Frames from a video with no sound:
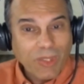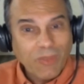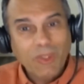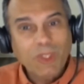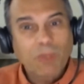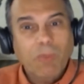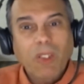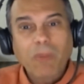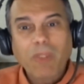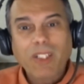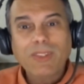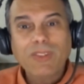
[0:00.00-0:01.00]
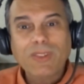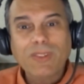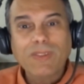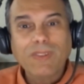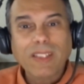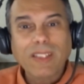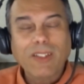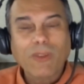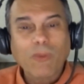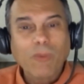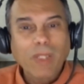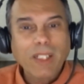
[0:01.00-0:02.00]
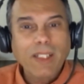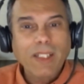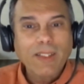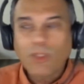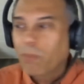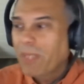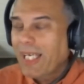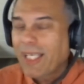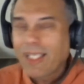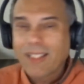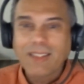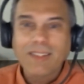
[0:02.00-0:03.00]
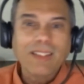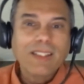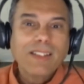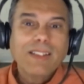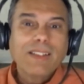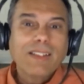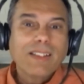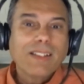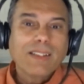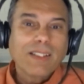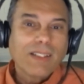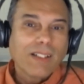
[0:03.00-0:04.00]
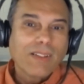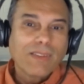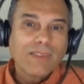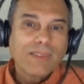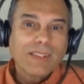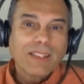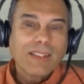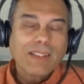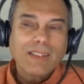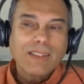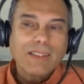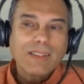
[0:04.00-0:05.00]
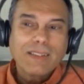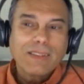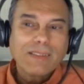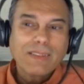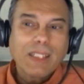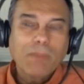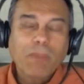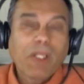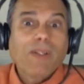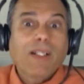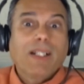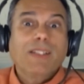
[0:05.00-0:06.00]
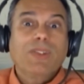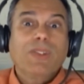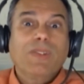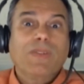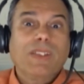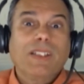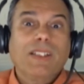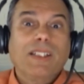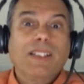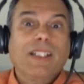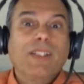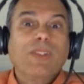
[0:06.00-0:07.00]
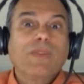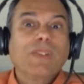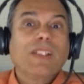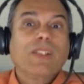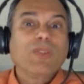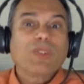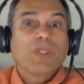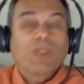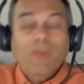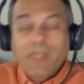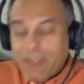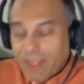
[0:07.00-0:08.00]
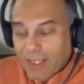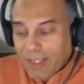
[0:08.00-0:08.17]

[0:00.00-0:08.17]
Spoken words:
going to experiment on you, and they're wicked and they're bad. Yes. And they paralyze you, and then they take you and they do surgeries.